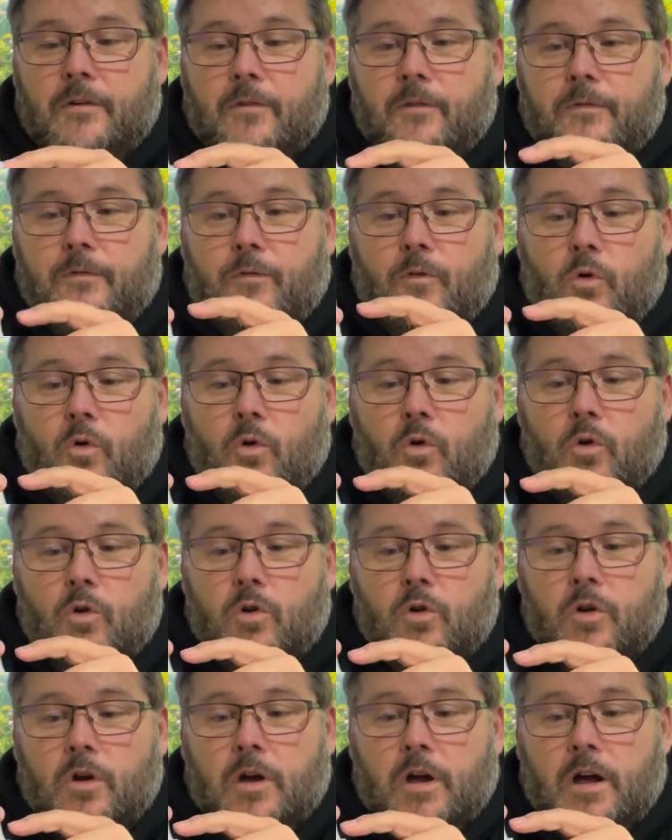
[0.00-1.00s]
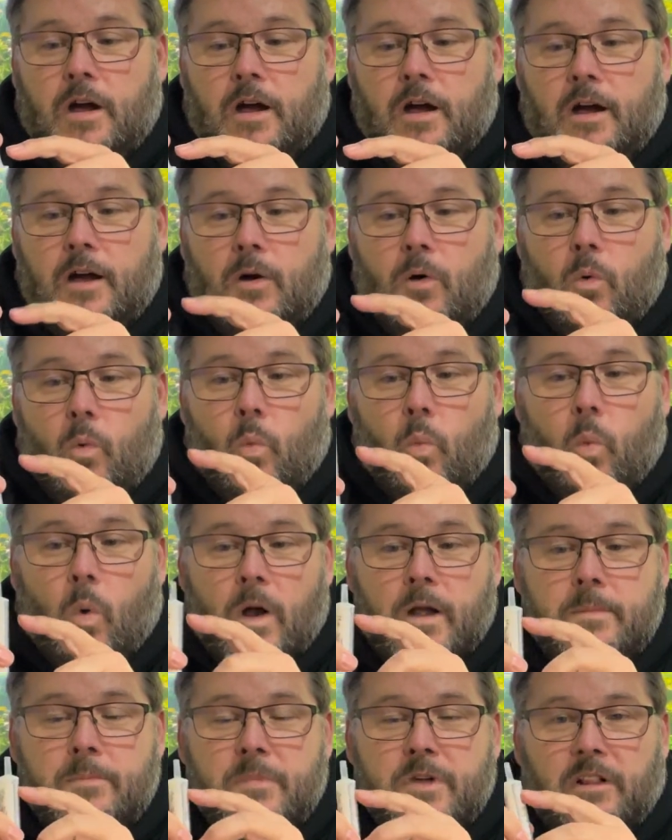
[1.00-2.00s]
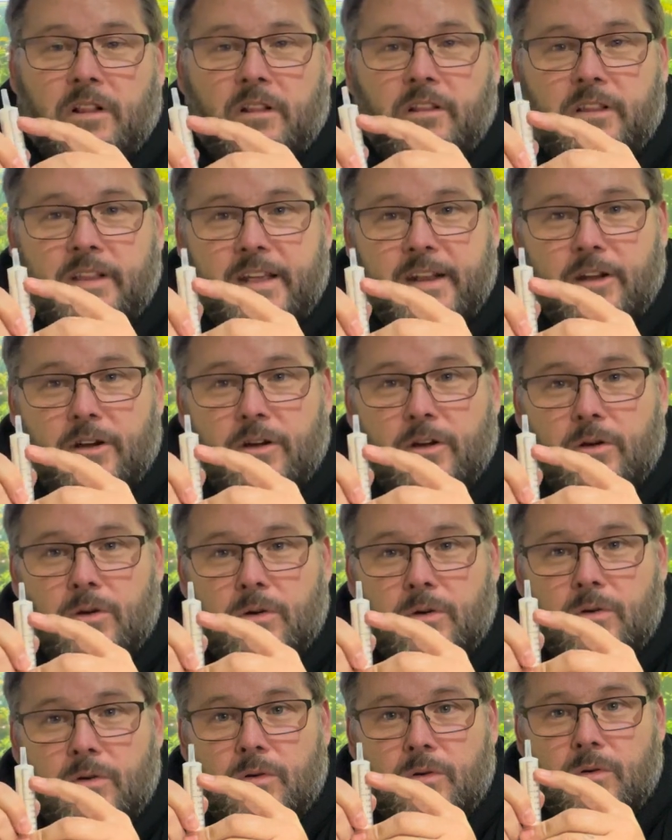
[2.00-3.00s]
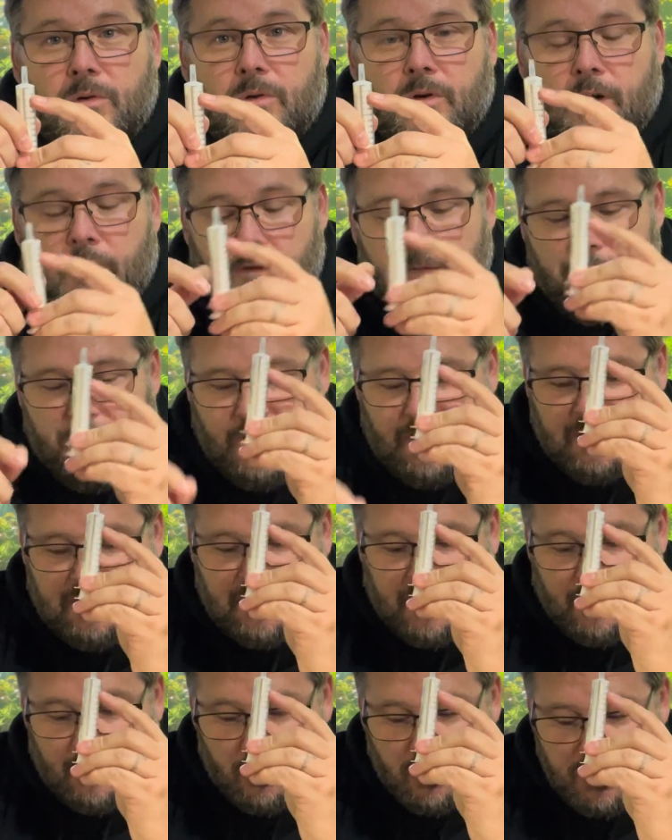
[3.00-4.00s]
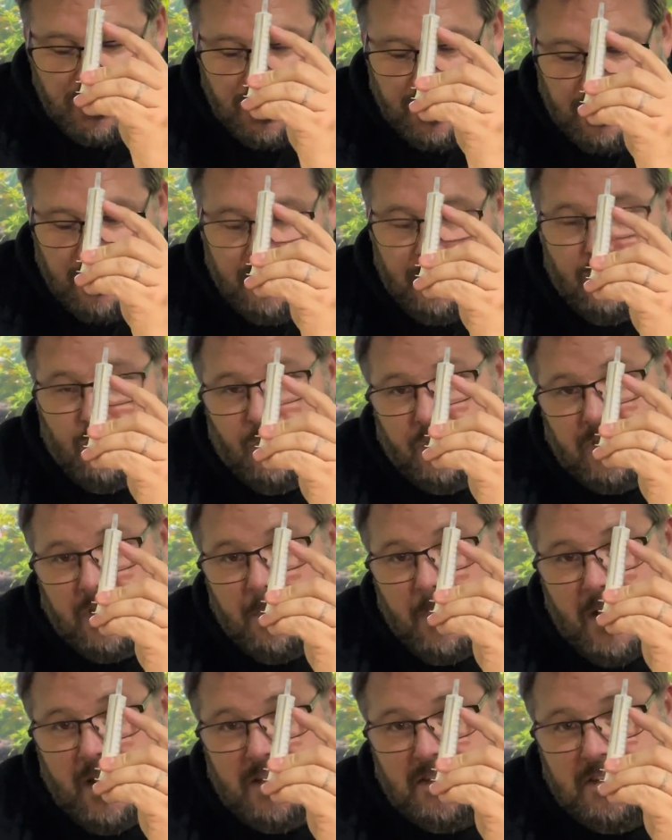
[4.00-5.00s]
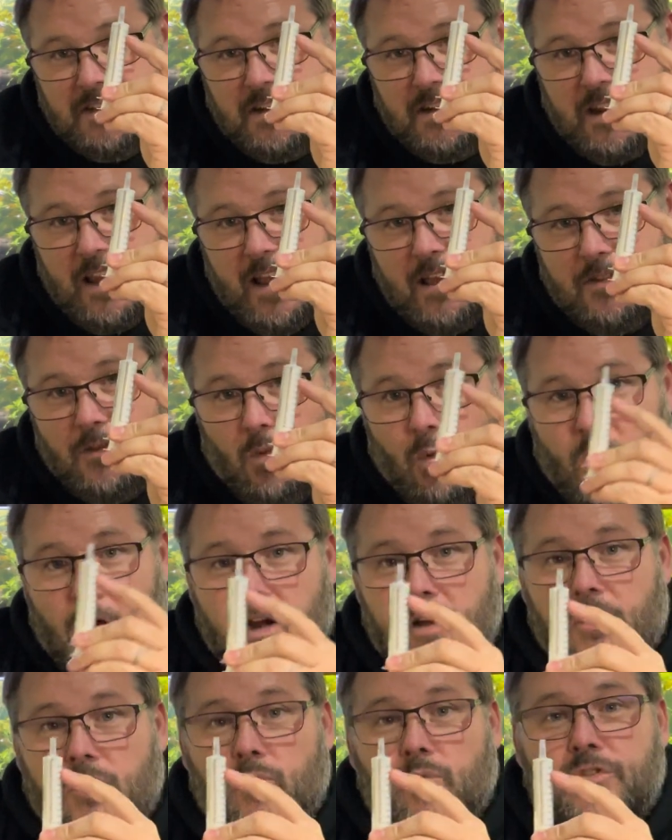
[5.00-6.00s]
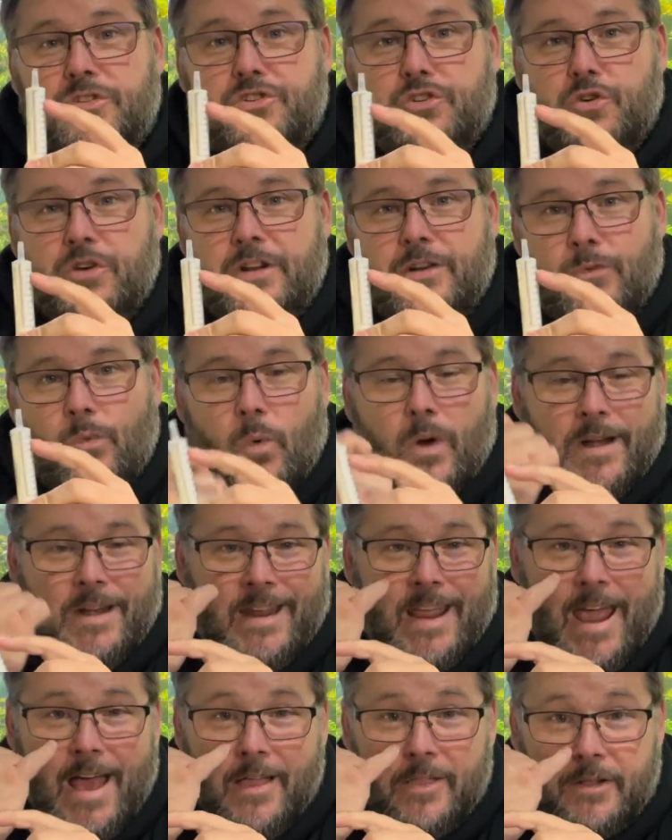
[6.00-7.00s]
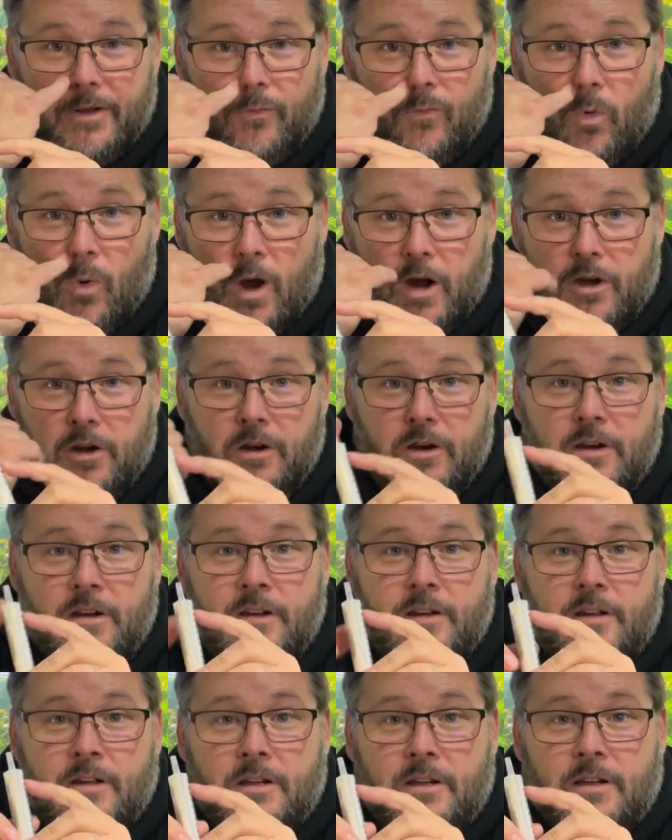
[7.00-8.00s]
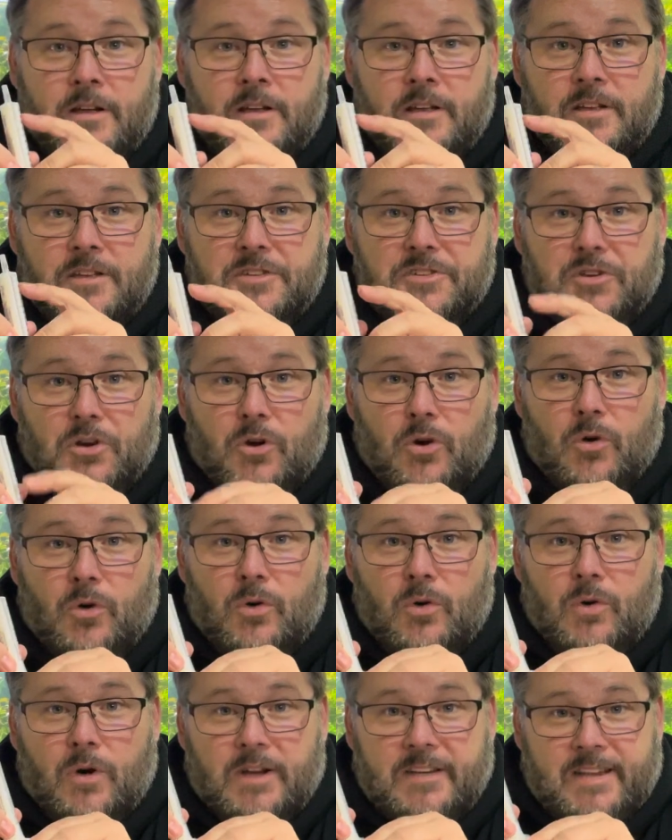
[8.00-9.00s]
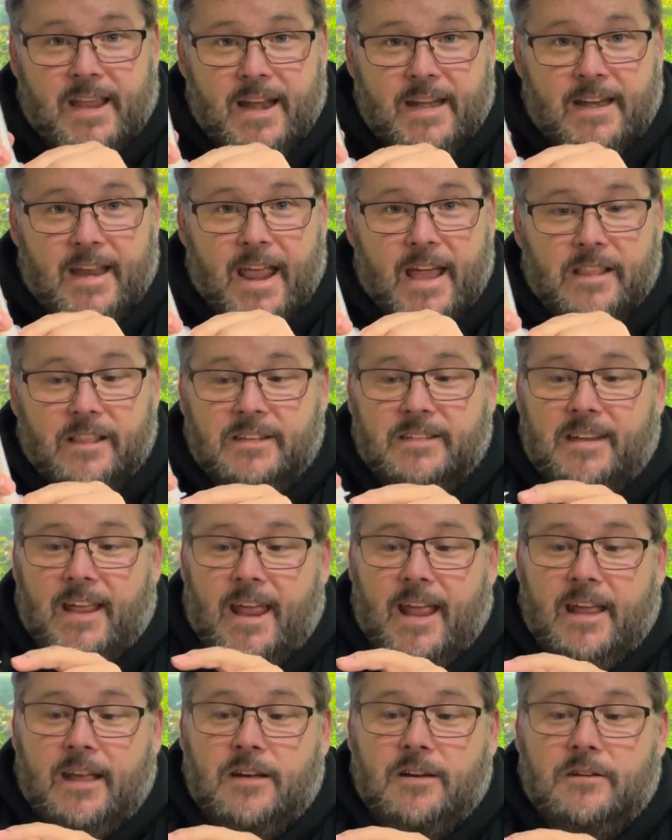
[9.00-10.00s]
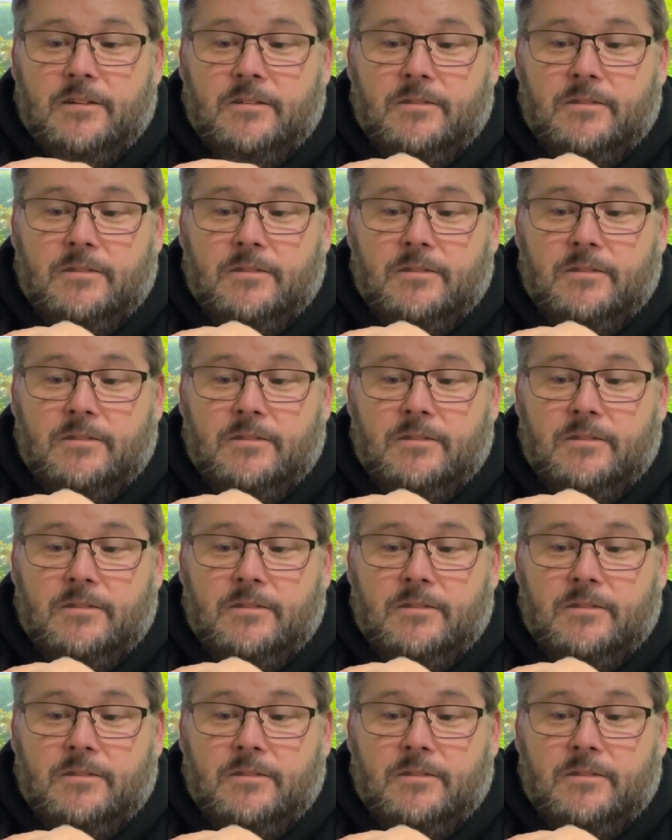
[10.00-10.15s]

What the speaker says: for 1 milliliter of this solution with the medicine and the water will treat 1 gallon of water. So a 10-gallon tank